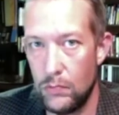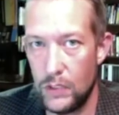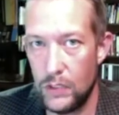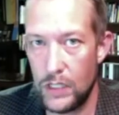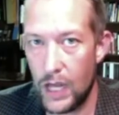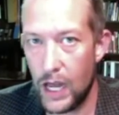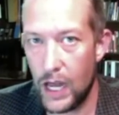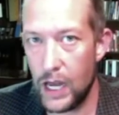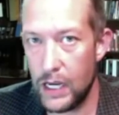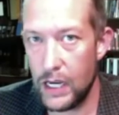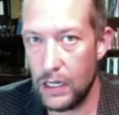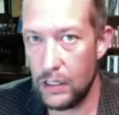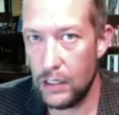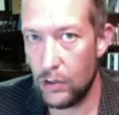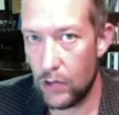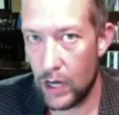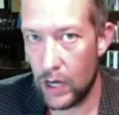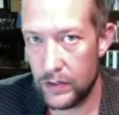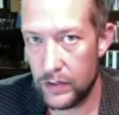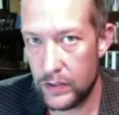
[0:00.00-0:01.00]
Tiny little
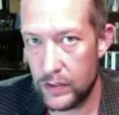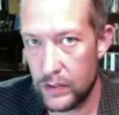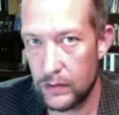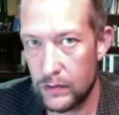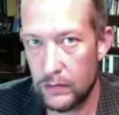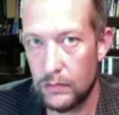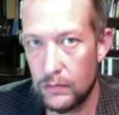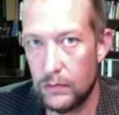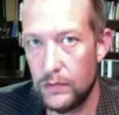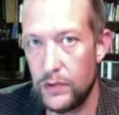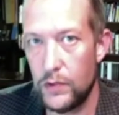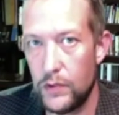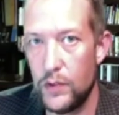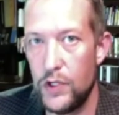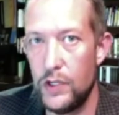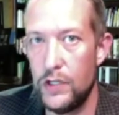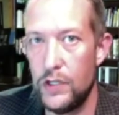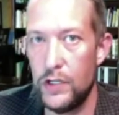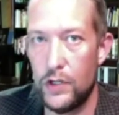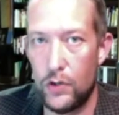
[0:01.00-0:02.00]
gods. So
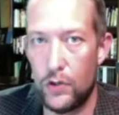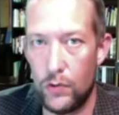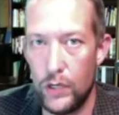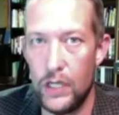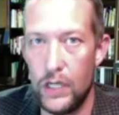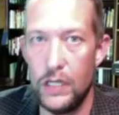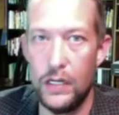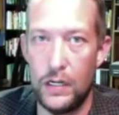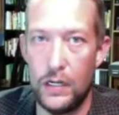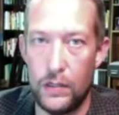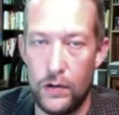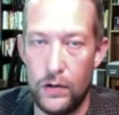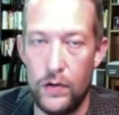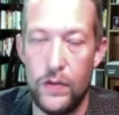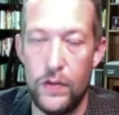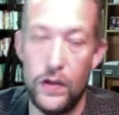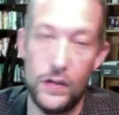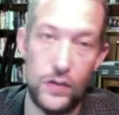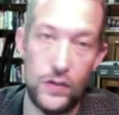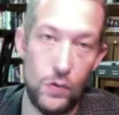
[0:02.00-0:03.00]
you can decree and declare
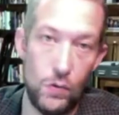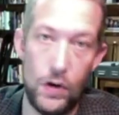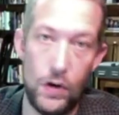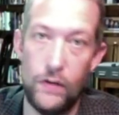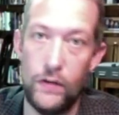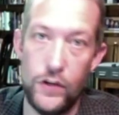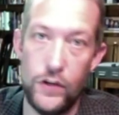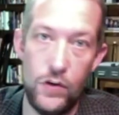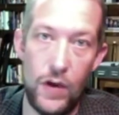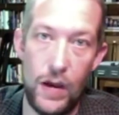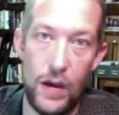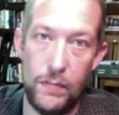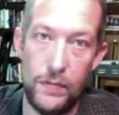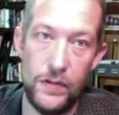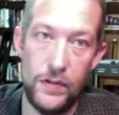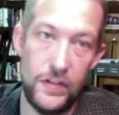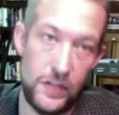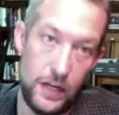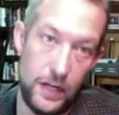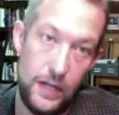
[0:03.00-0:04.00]
things, and wherever you happen
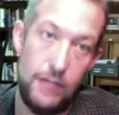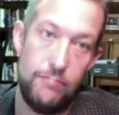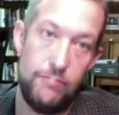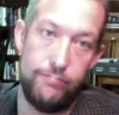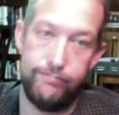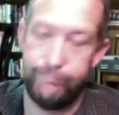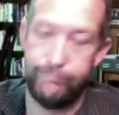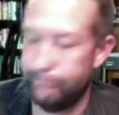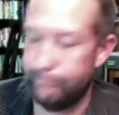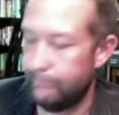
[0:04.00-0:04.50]
to stand,